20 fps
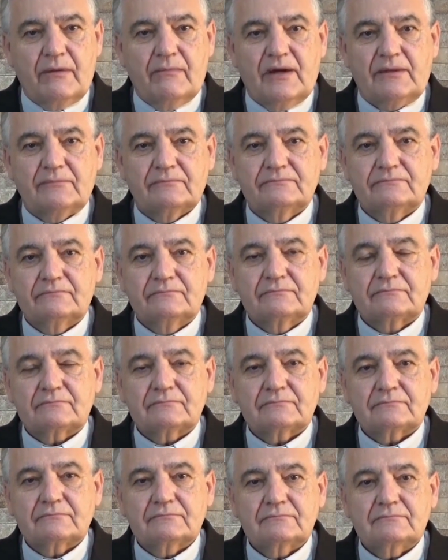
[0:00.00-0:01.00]
From my
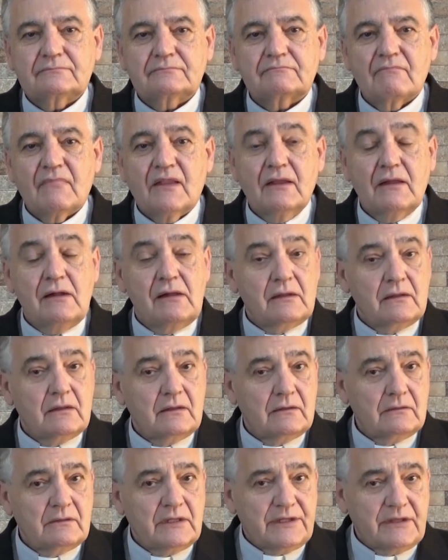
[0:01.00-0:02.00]
point of view, the
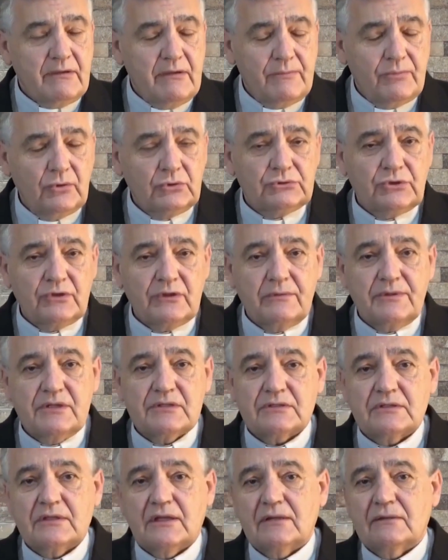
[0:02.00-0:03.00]
answer is only
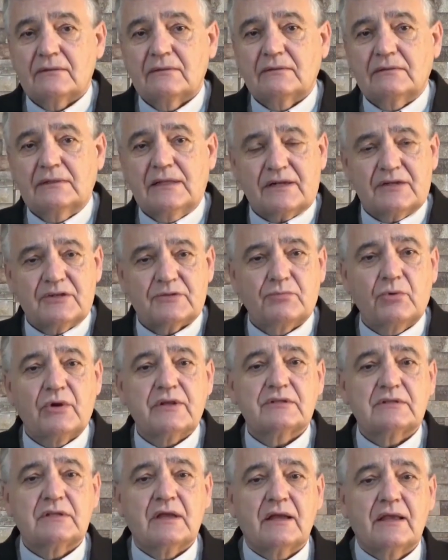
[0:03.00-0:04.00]
one:
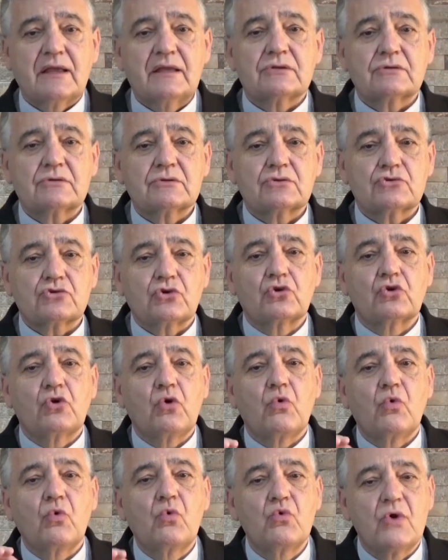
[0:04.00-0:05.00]
for
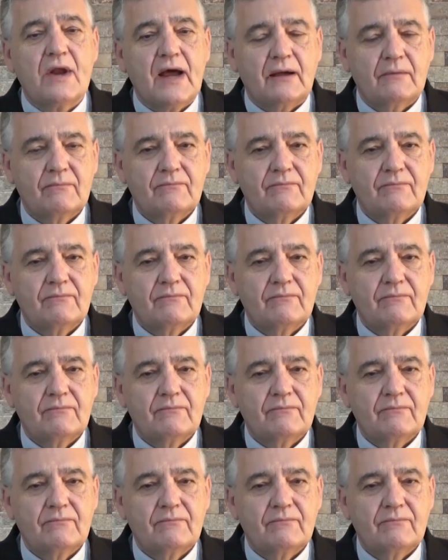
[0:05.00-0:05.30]
convenience.